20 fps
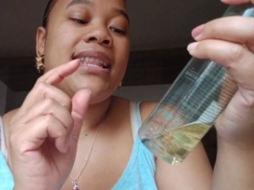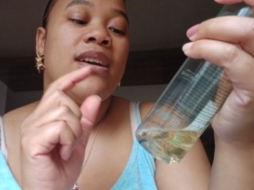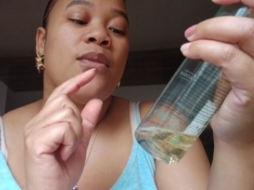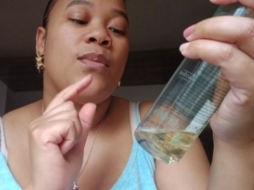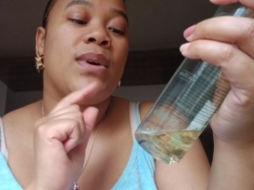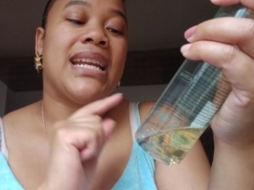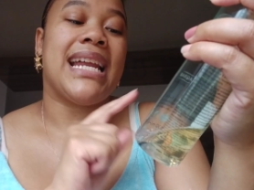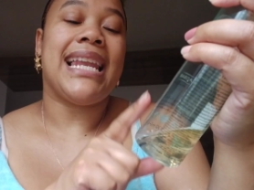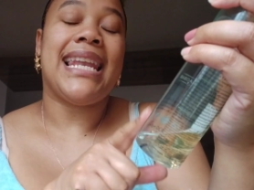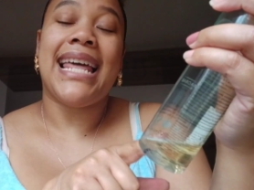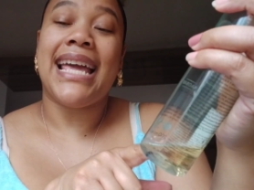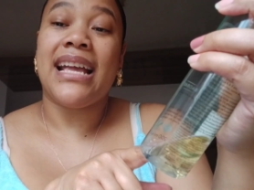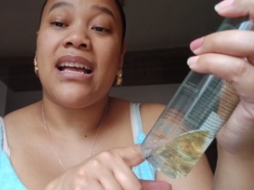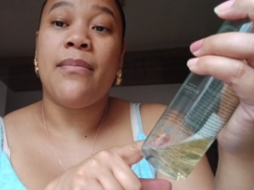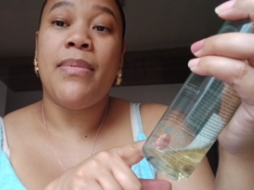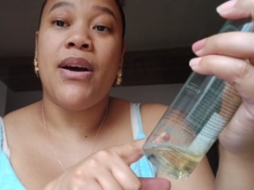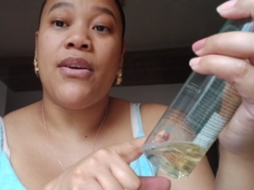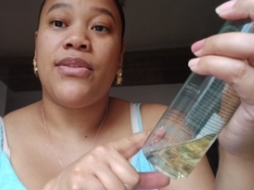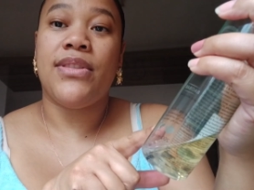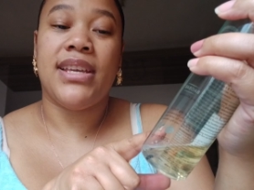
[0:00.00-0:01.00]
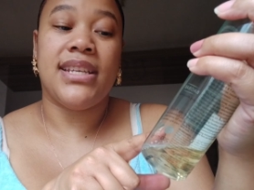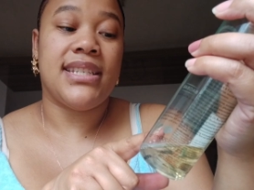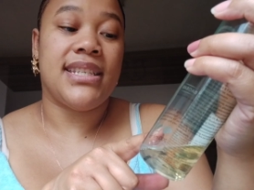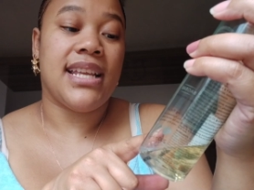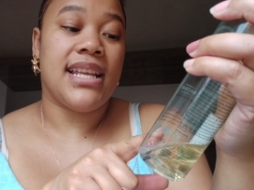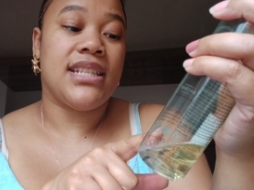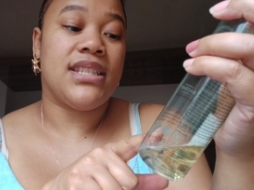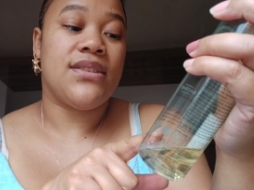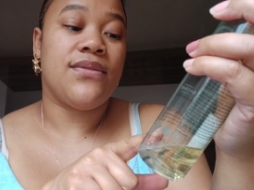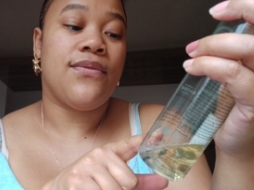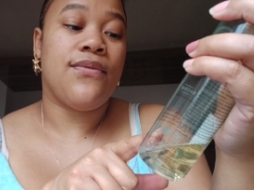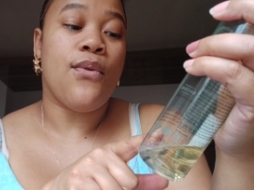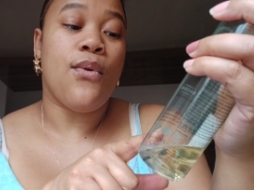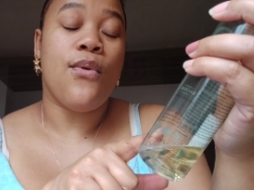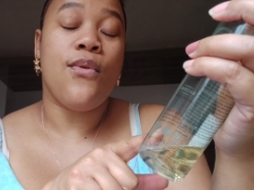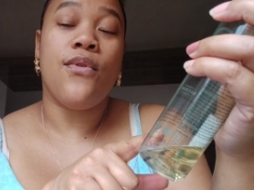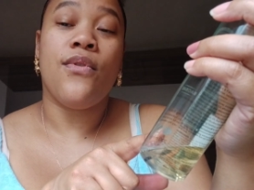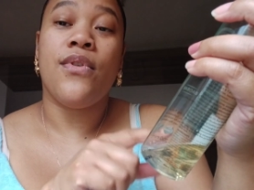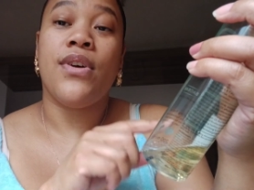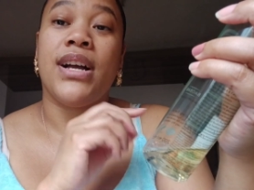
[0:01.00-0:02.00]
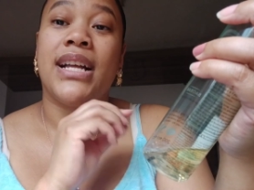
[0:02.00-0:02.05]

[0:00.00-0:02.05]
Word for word: what i like about this it's for